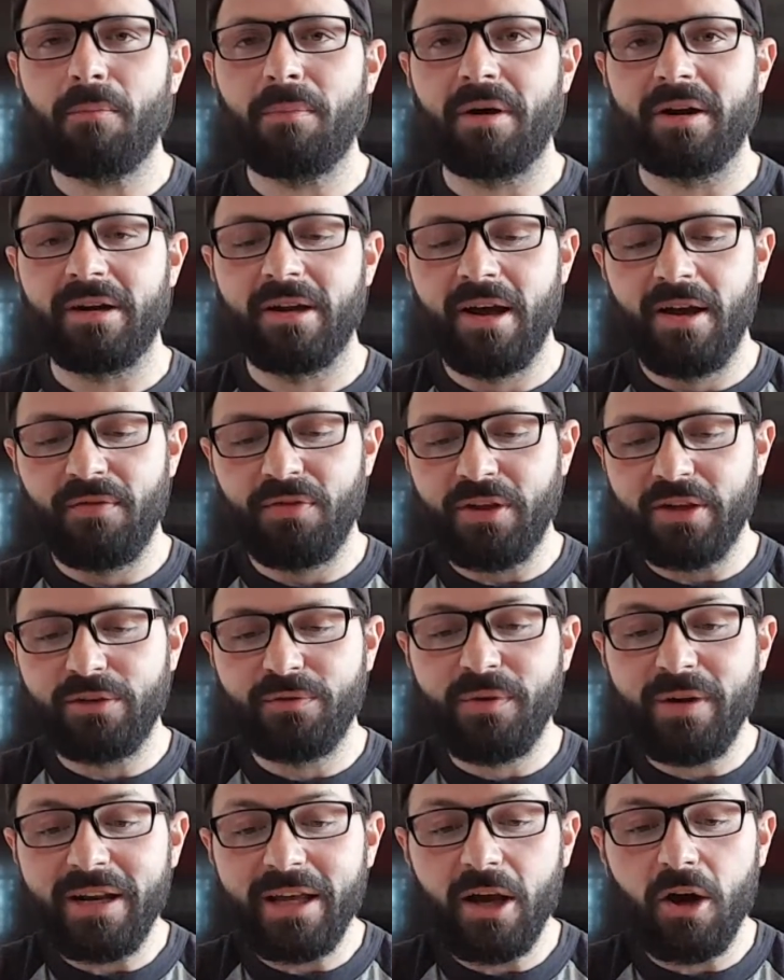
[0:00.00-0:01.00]
but this
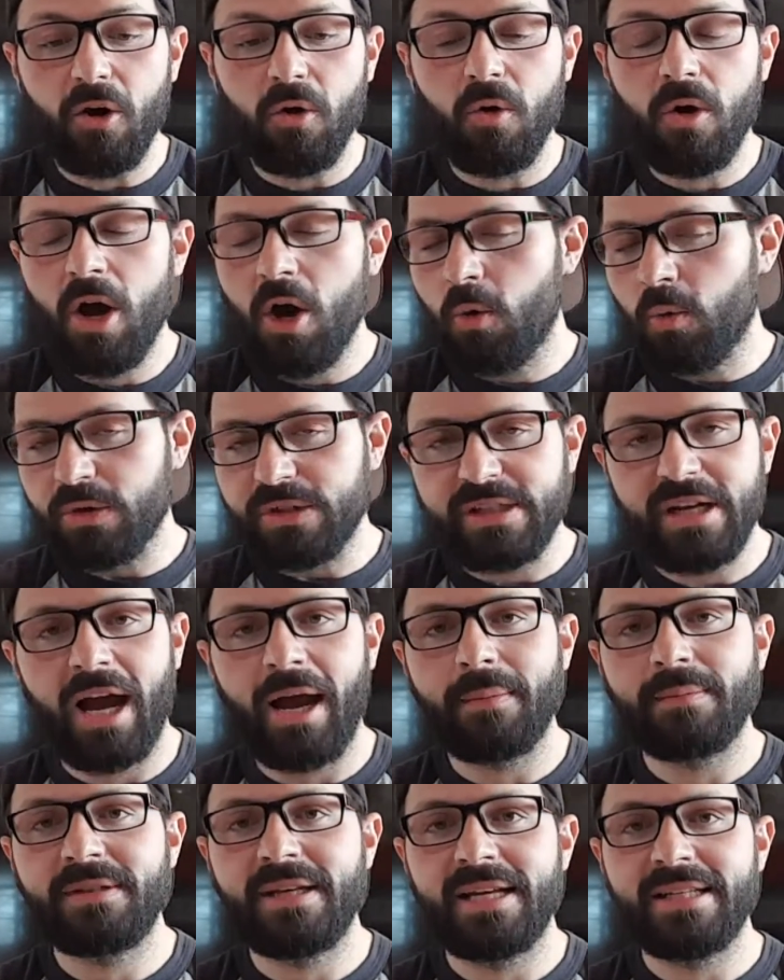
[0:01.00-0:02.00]
video was
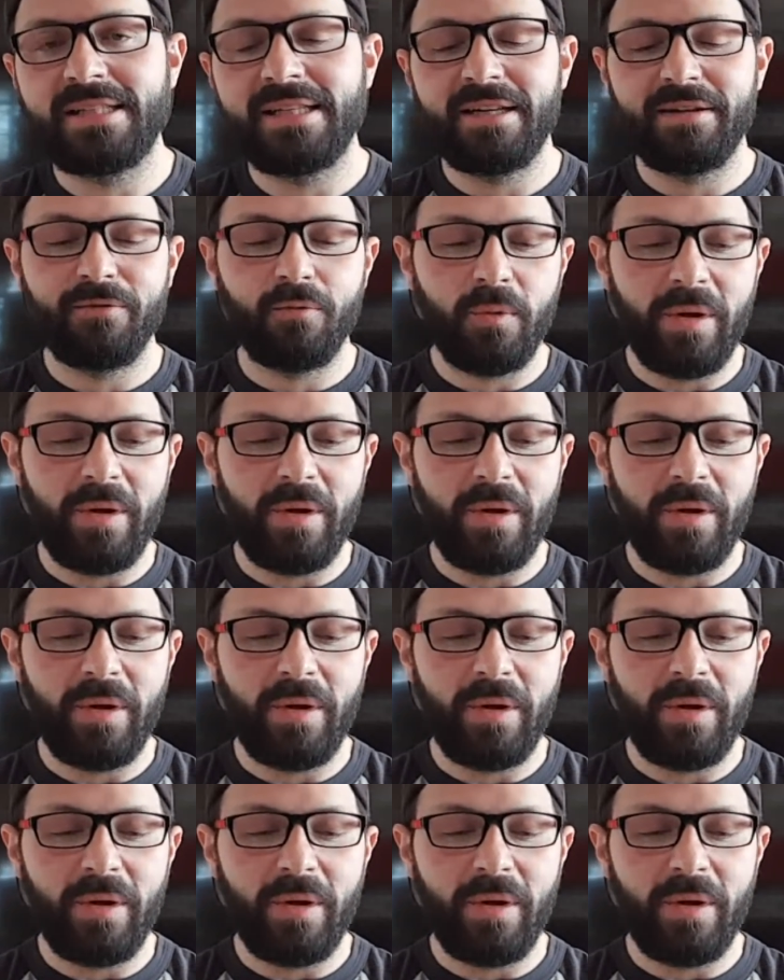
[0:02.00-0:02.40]
time sensitive.